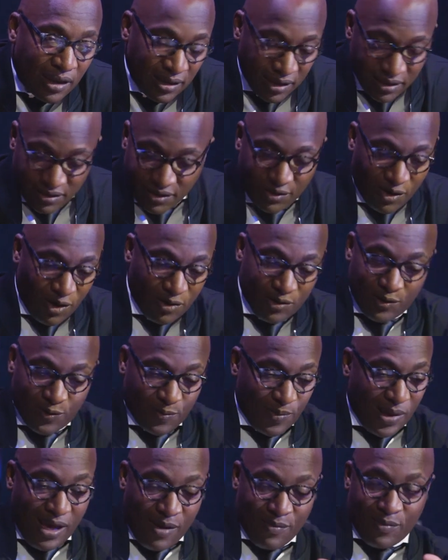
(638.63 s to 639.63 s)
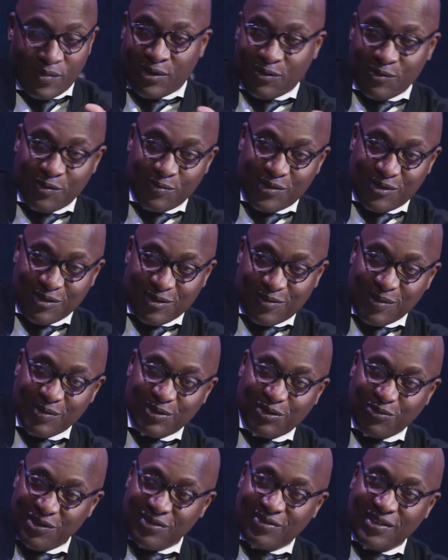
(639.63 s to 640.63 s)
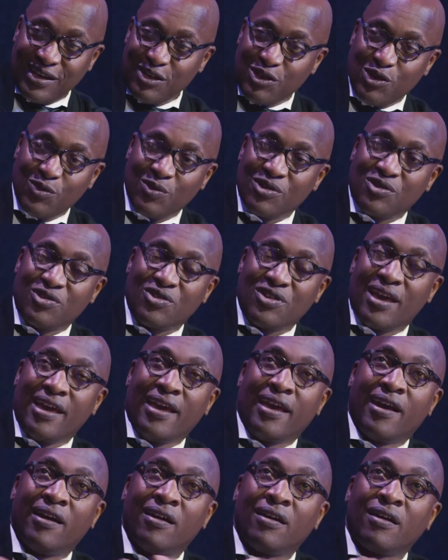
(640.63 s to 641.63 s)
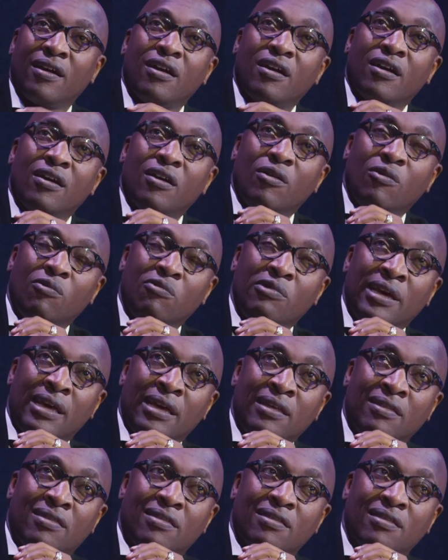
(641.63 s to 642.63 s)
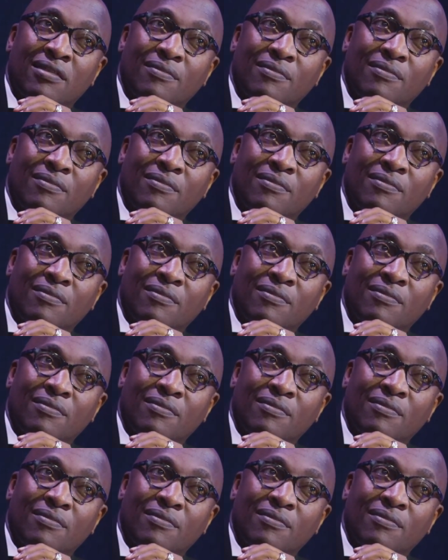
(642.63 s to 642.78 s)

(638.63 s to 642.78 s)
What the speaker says: and this is on the spot, I don't want to put you on the spot, 3 things you would share with